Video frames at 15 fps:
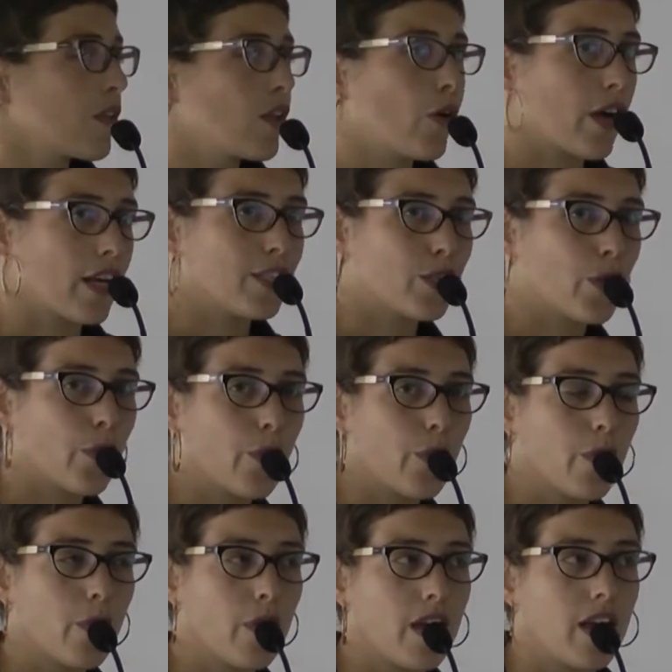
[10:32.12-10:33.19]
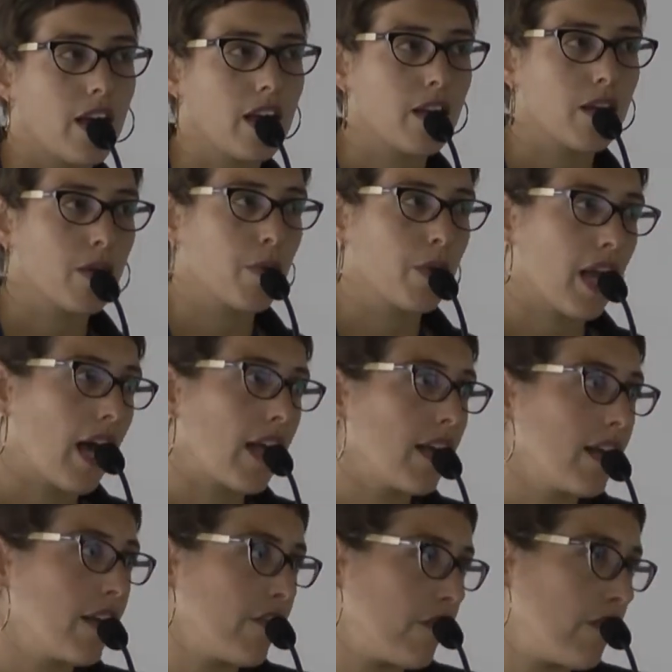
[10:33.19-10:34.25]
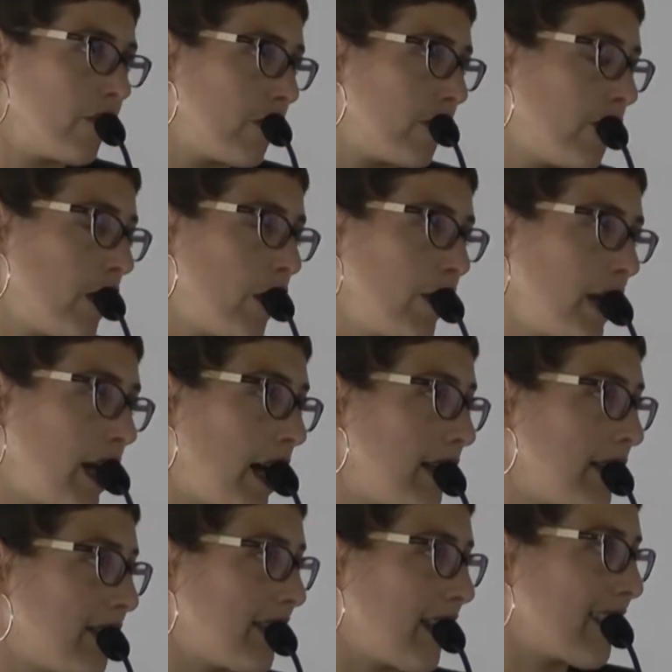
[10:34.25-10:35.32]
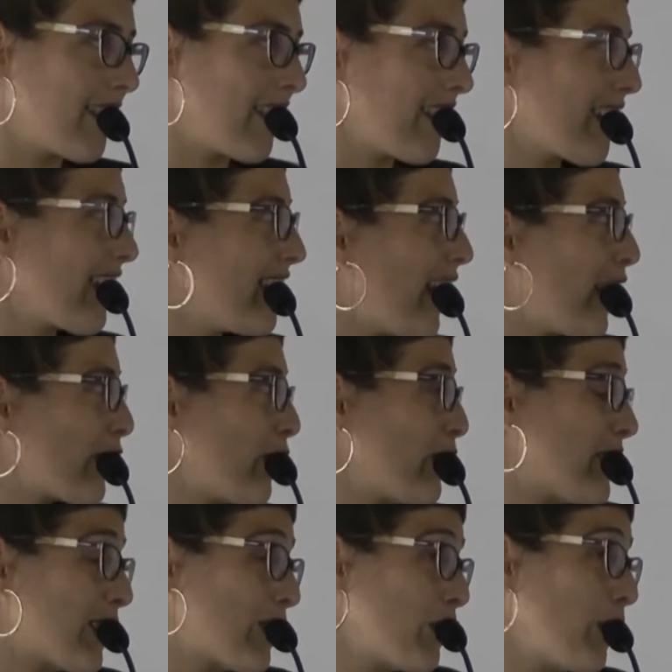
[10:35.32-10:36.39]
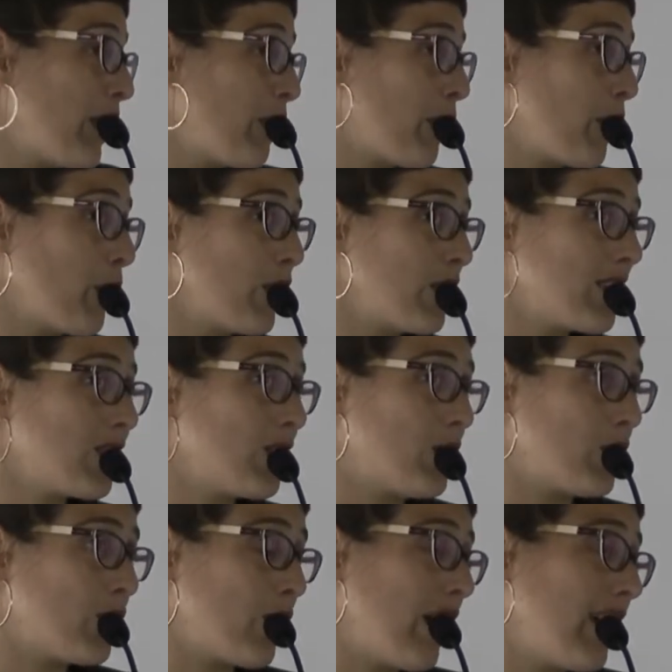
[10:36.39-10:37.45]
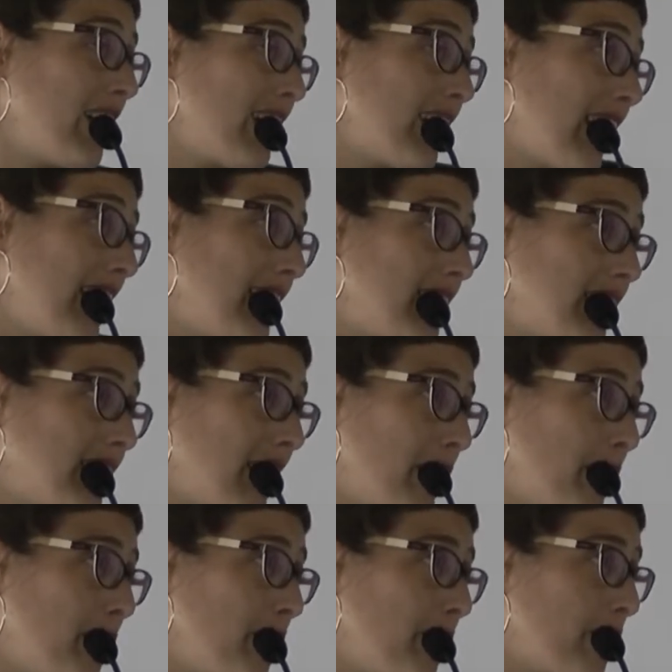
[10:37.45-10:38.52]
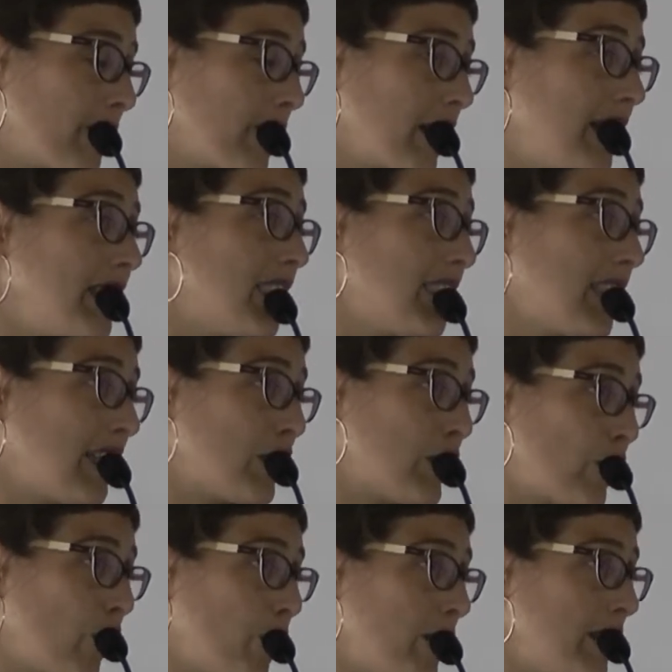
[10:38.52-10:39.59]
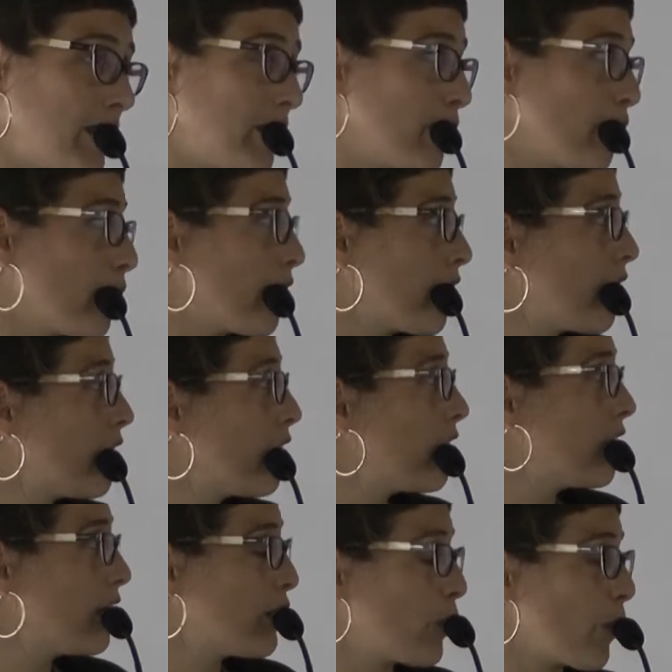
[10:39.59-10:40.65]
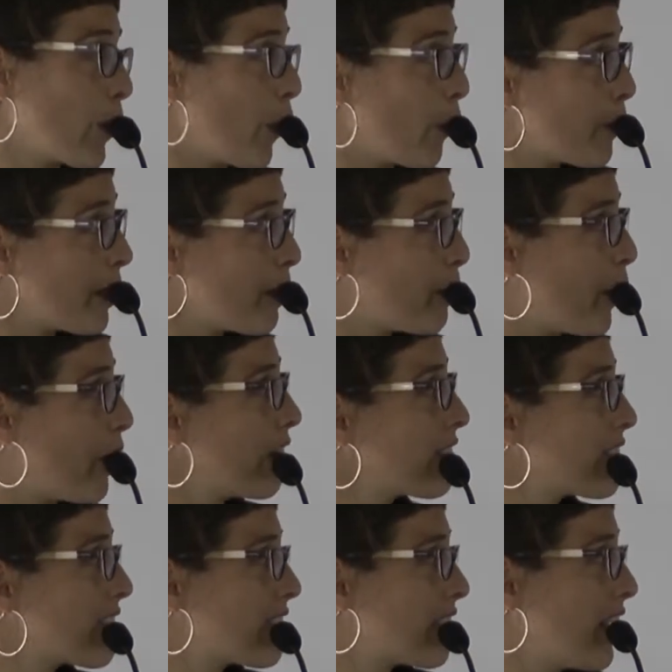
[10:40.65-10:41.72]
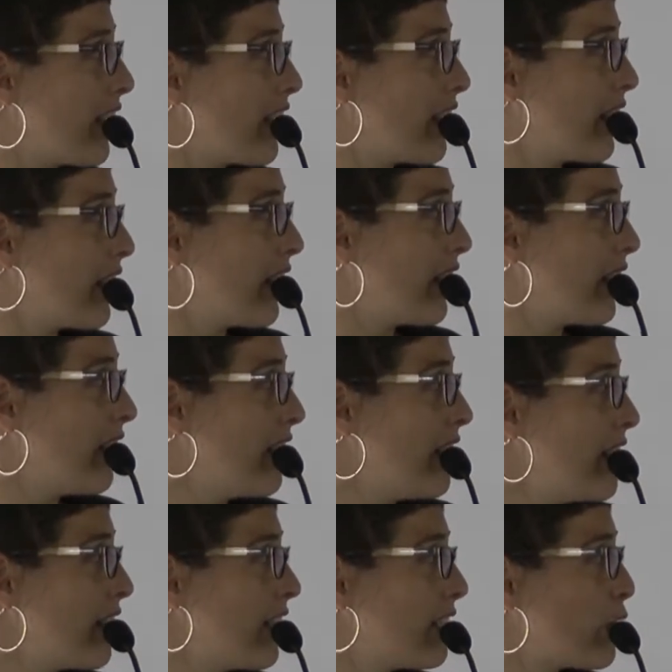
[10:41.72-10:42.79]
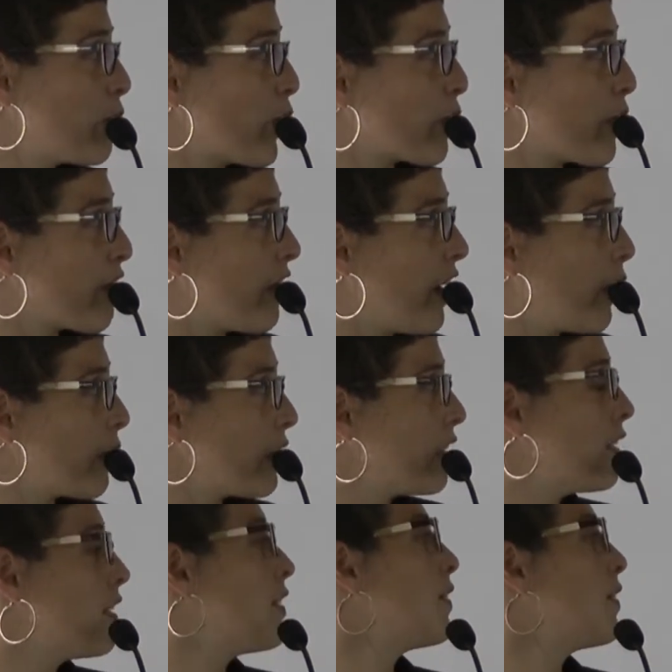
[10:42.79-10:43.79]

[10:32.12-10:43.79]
Okay, so we got a very nice, I think, diagnostic tool, and we wanted to try and gain some insights from this tool. So we opened the box, and this is what we found.